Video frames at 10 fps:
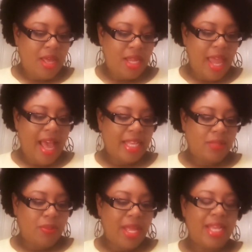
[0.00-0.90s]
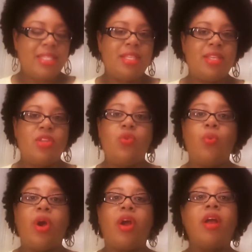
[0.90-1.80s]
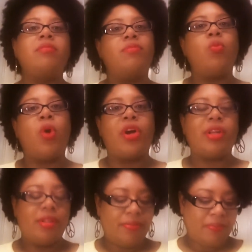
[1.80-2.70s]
Last place you work.